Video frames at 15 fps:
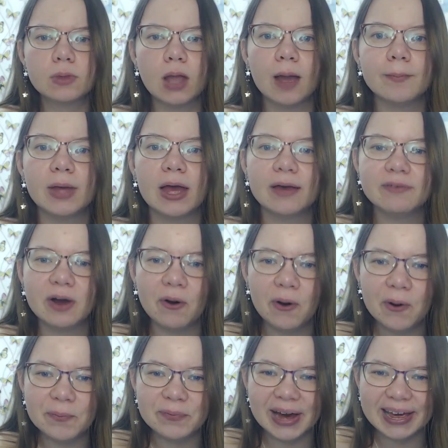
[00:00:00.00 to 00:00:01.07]
I'm having,
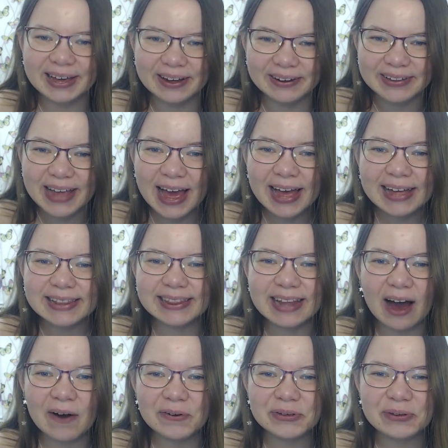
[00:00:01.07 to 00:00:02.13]
oh my god,
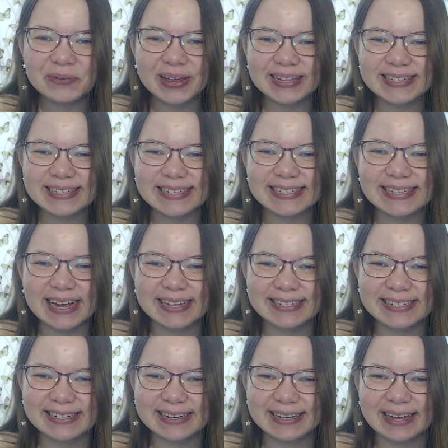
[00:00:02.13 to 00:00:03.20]
now you can see
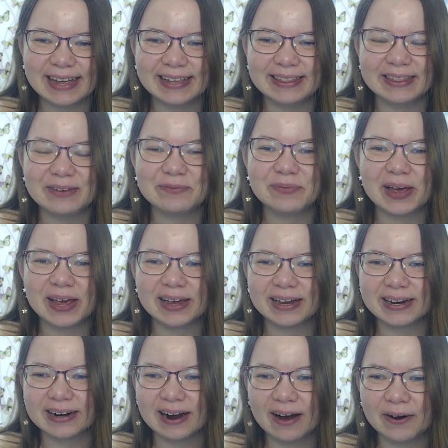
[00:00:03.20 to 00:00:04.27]
Sanji in the
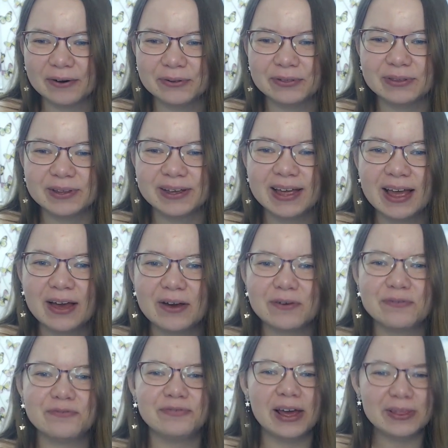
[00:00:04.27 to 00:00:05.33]
background
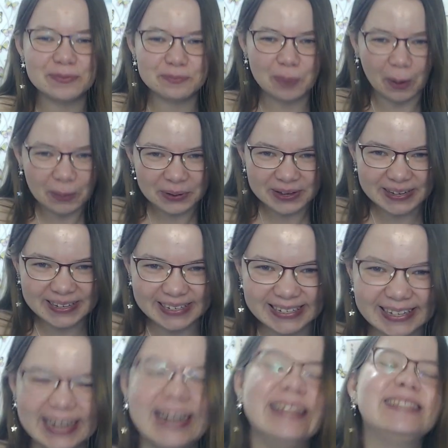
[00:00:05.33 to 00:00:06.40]
fanboying,
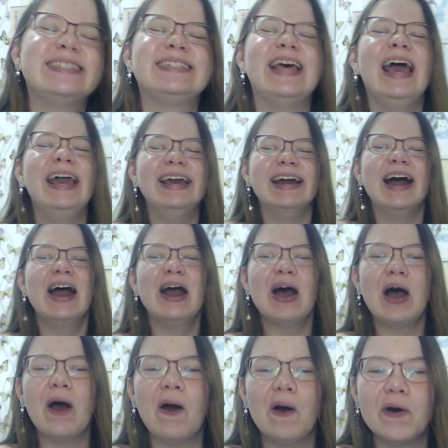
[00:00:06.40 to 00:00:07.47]
let's say,
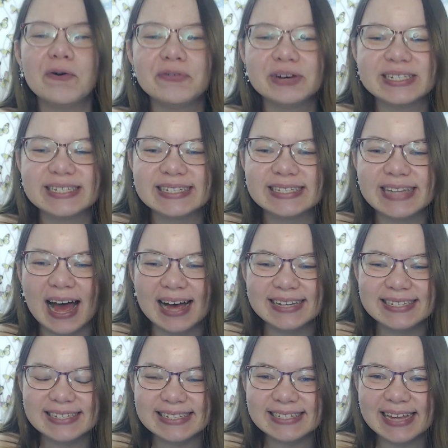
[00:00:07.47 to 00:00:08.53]
over
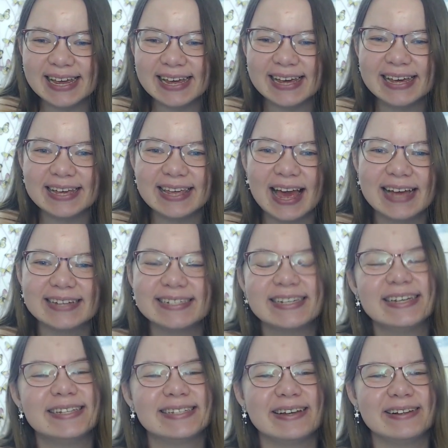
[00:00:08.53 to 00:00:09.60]
Stassi. Yeah,
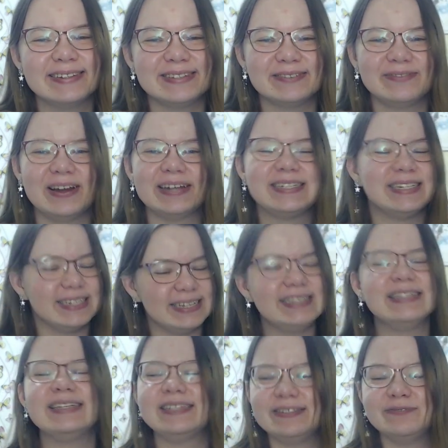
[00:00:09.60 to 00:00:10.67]
she's also very,
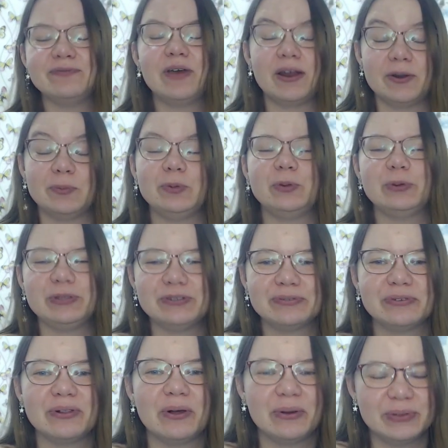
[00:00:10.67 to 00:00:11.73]
she is very
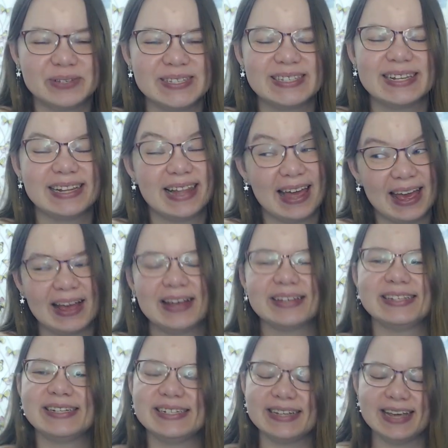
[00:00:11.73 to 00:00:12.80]
beautiful, honestly.
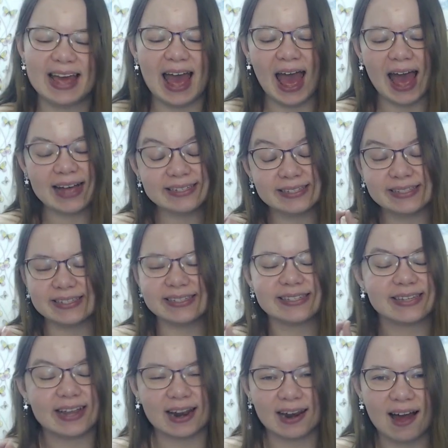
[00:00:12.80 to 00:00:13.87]
Like, she has
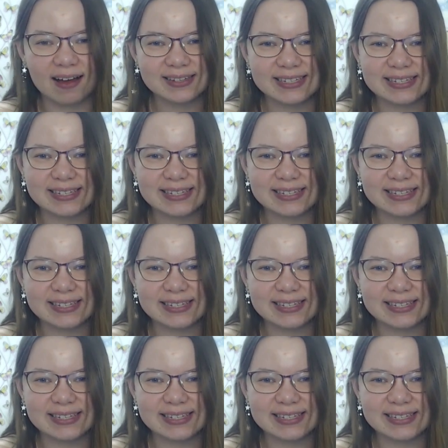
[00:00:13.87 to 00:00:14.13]
this class.